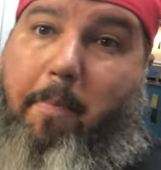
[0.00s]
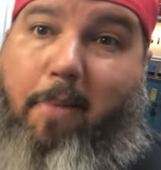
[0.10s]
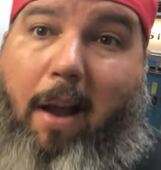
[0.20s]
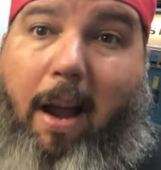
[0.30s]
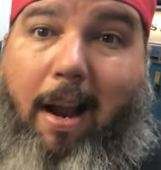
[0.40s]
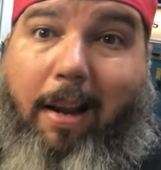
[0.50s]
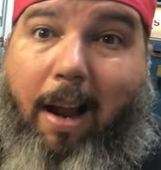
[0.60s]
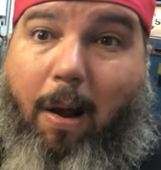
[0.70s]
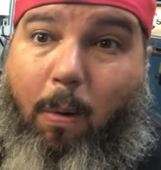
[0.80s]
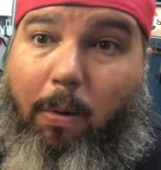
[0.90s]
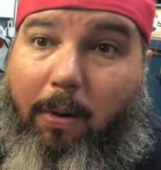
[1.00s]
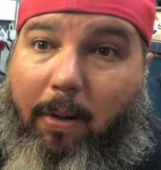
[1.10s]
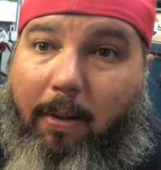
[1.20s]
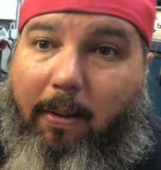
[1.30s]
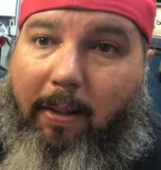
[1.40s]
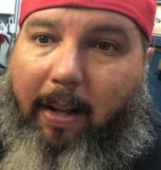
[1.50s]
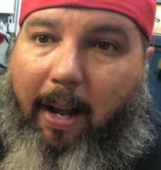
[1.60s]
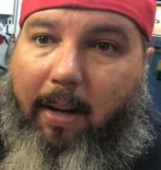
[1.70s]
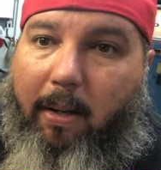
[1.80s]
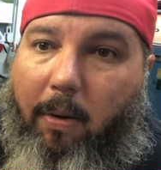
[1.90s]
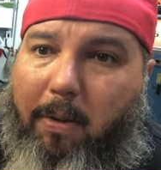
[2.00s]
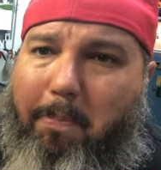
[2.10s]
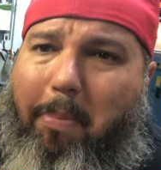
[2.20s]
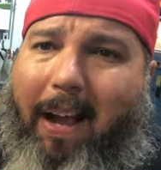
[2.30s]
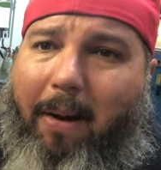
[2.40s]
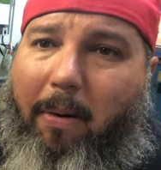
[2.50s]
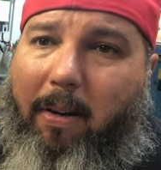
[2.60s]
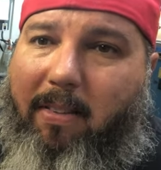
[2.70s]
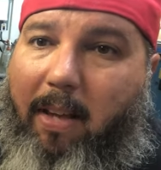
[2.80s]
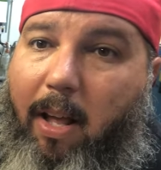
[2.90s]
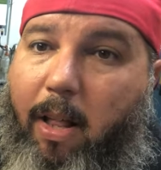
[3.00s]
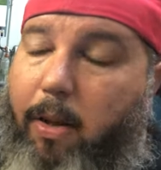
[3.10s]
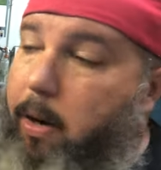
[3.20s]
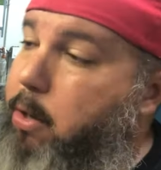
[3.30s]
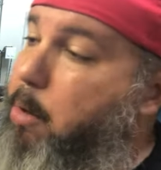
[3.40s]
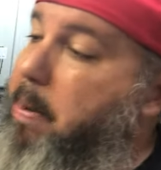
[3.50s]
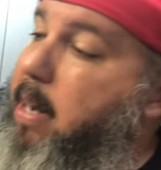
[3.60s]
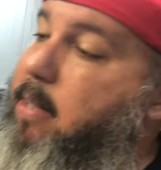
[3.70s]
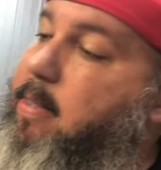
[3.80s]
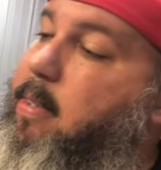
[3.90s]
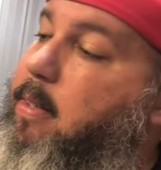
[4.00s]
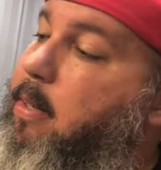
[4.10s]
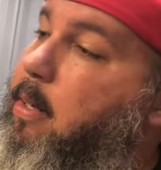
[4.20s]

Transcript: Pack out. Look at that. Oh, it's backwards. 32 piece.